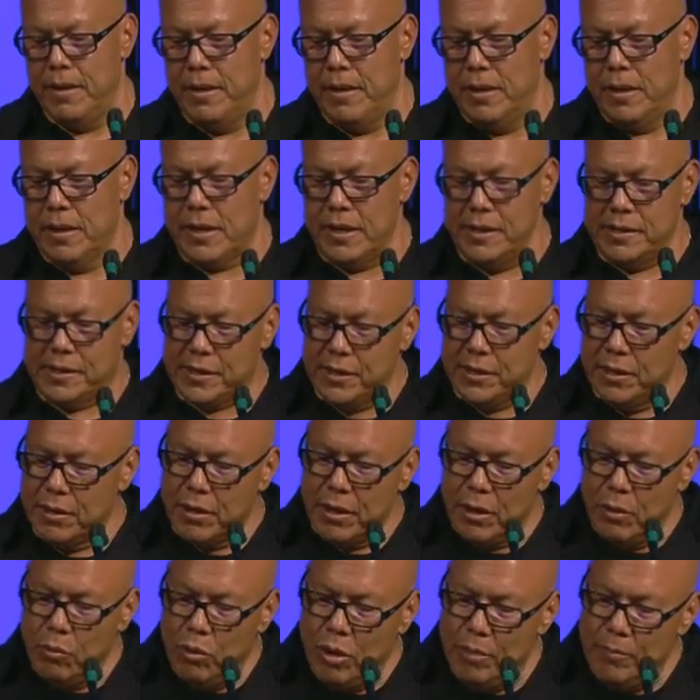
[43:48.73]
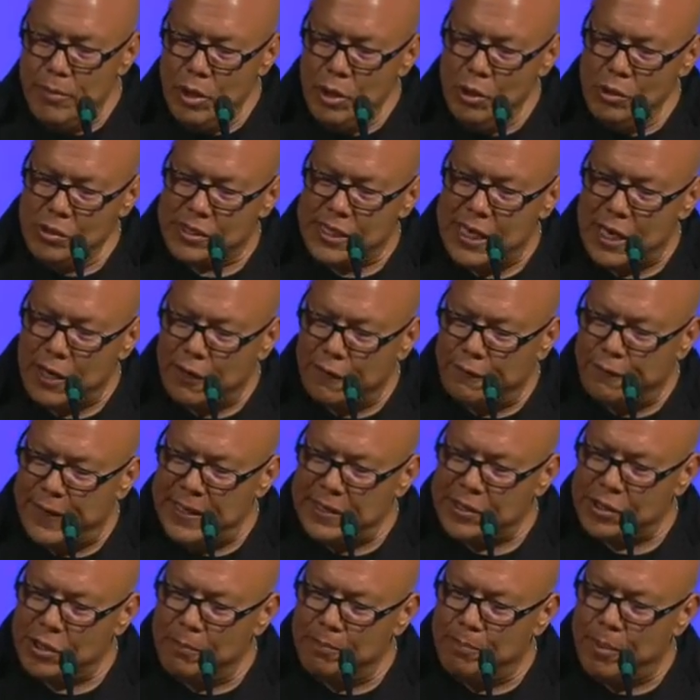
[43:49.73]
Consider the women who sacrifice
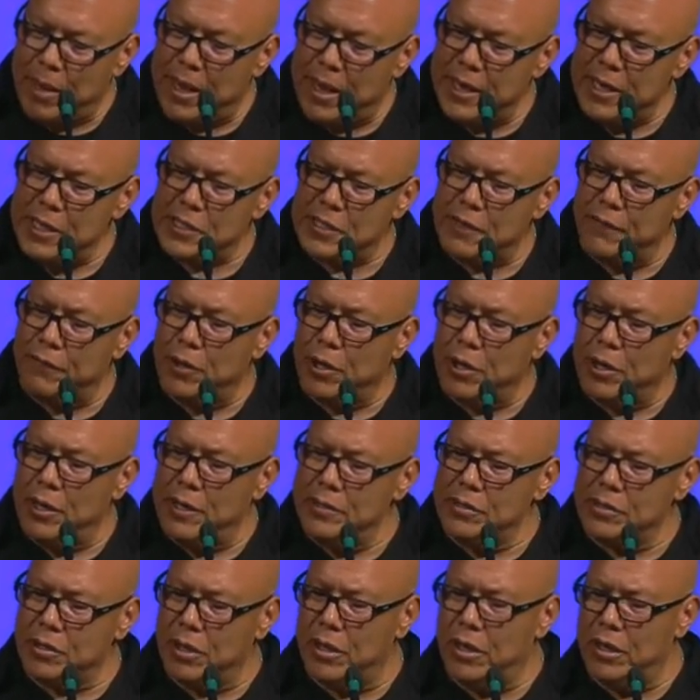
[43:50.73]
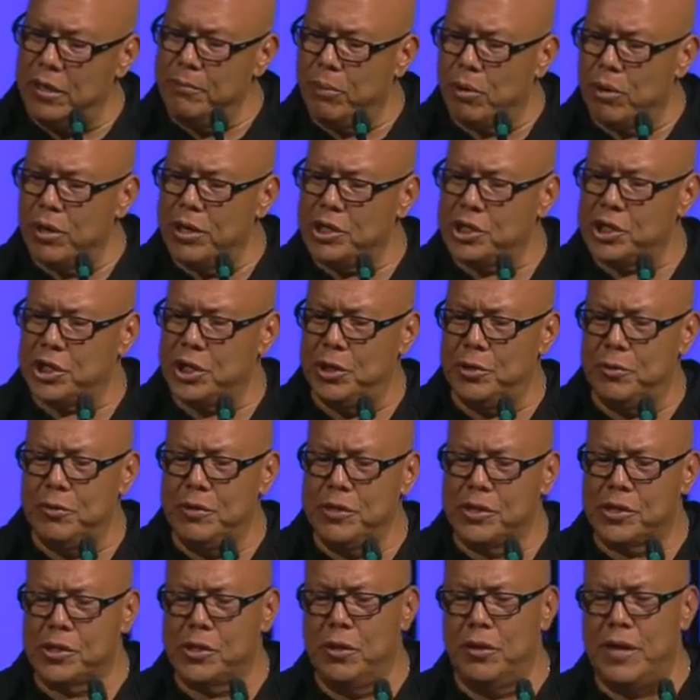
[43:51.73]
their bodies of their unborn children
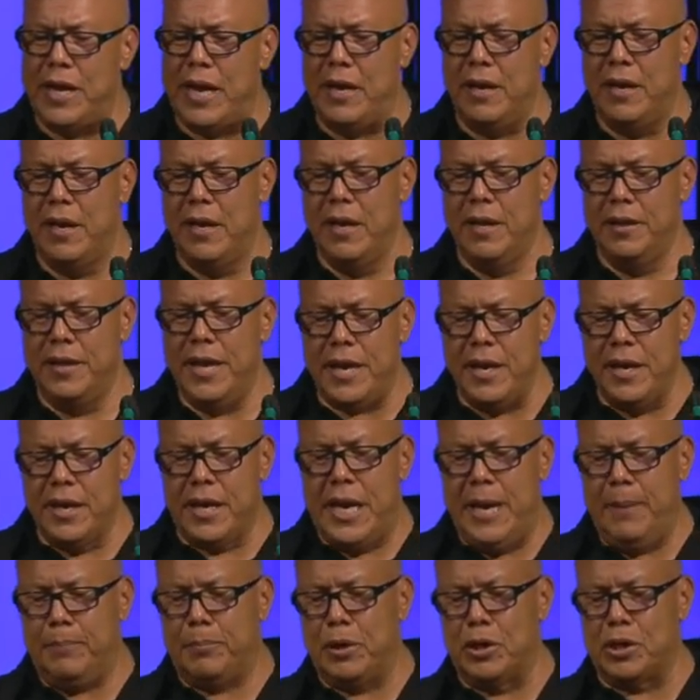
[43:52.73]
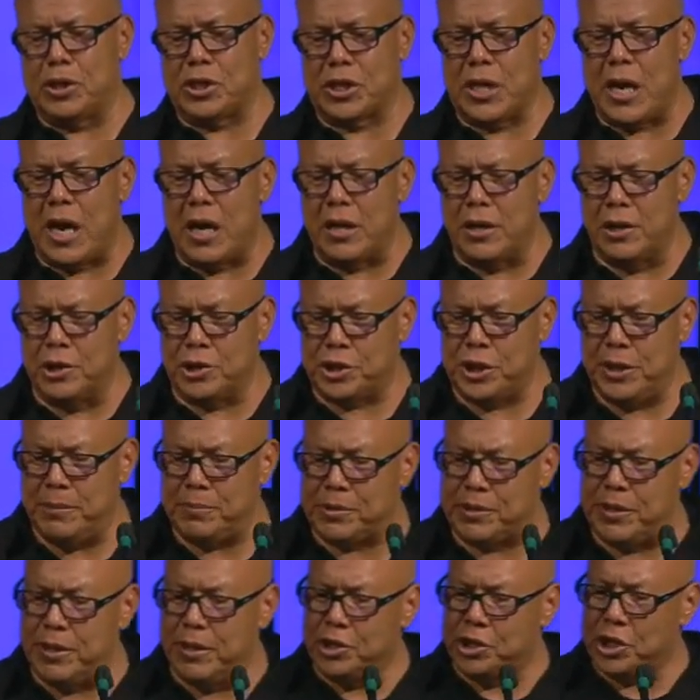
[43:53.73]
so that they can keep their scholarships,
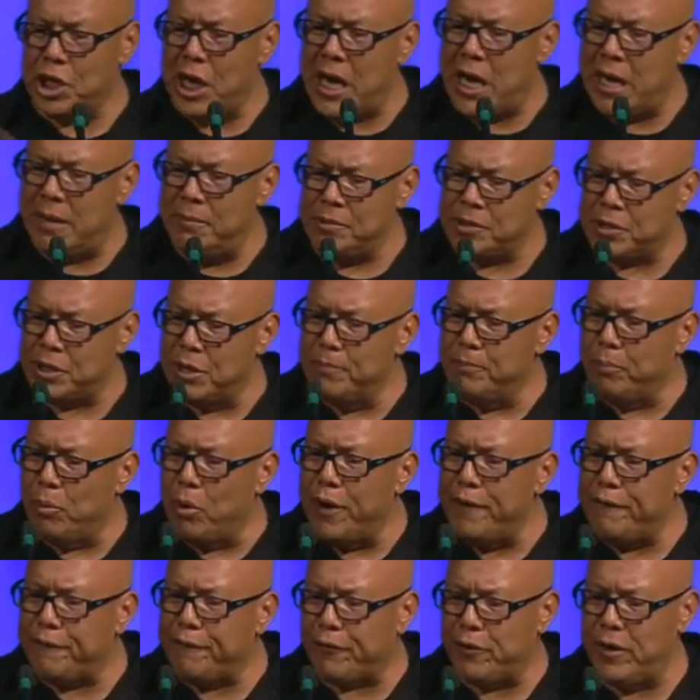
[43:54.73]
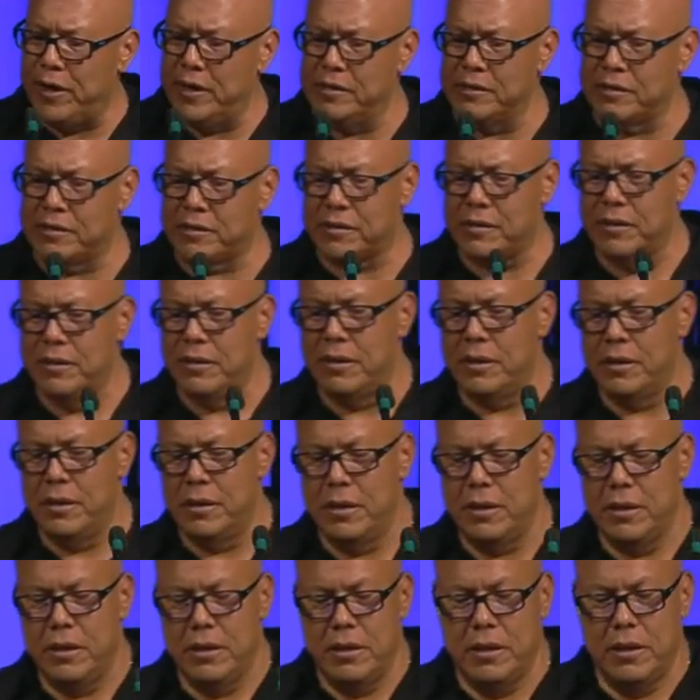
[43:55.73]
their jobs, their boyfriends.
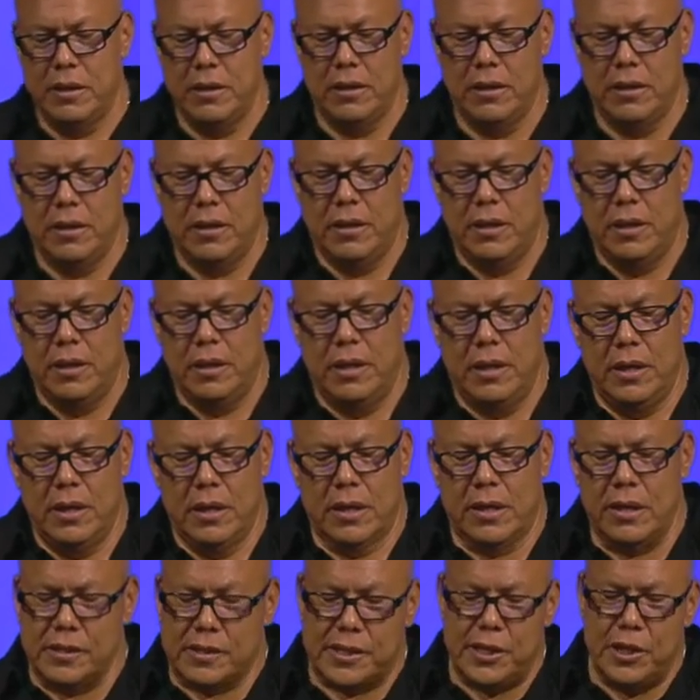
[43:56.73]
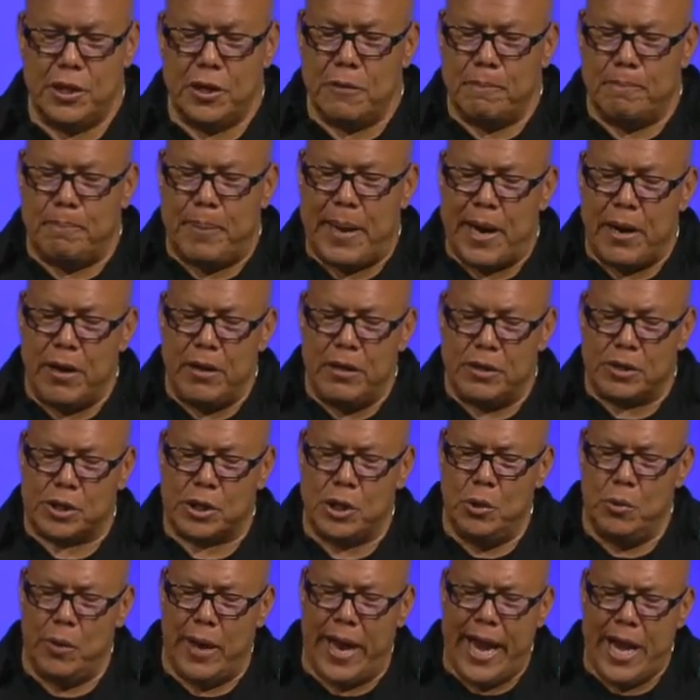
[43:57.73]
Consider parents
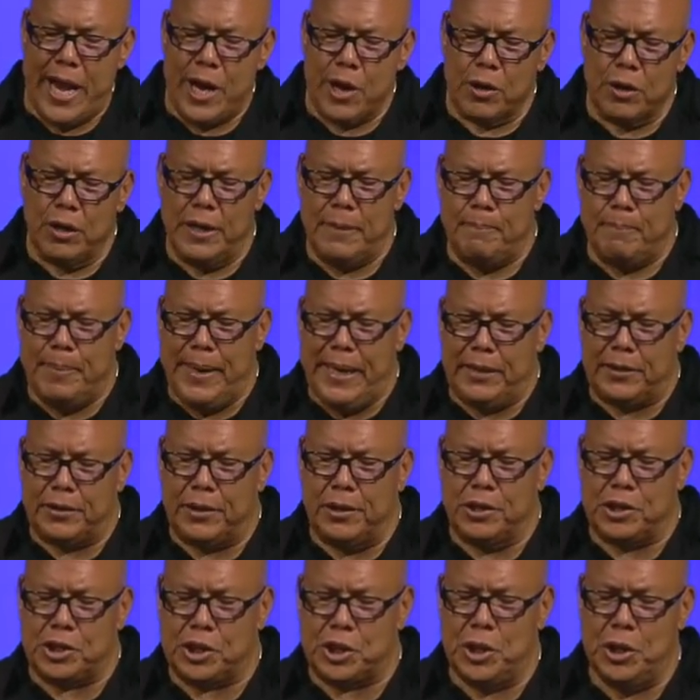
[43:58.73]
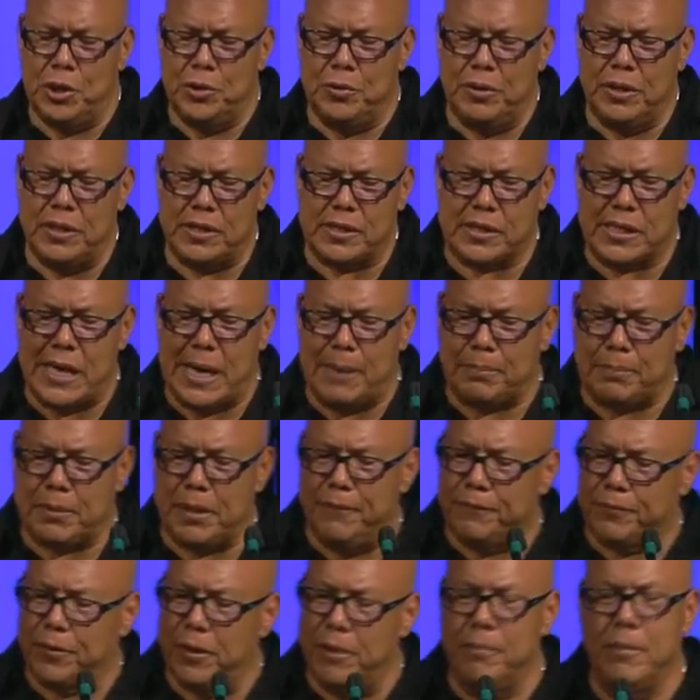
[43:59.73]
who angrily beat their children to stop them
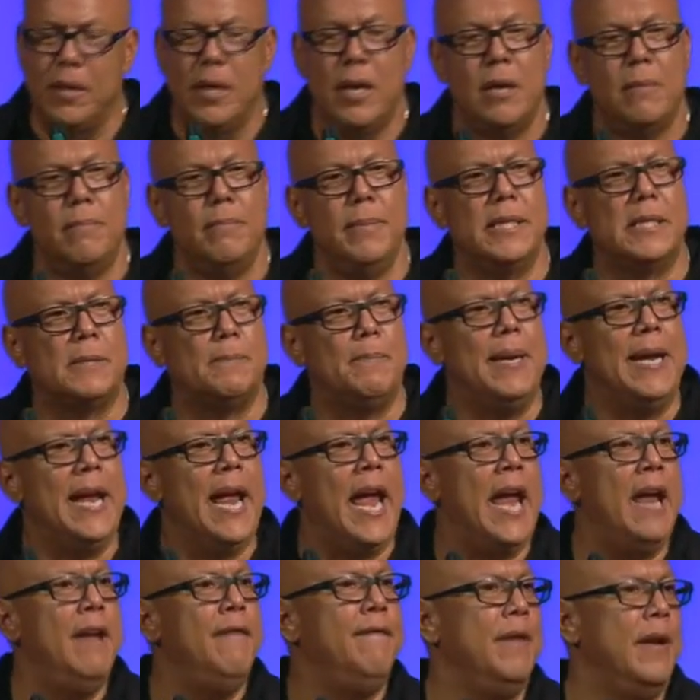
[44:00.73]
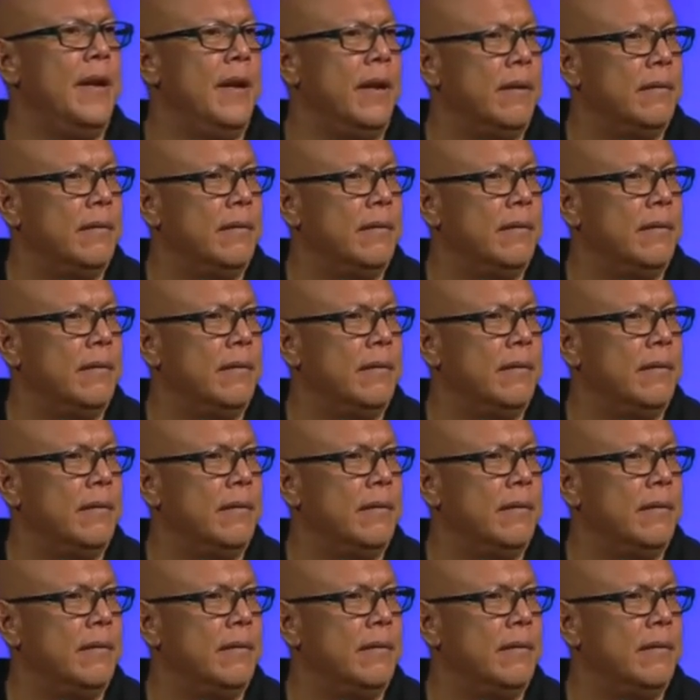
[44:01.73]
from misbehaving.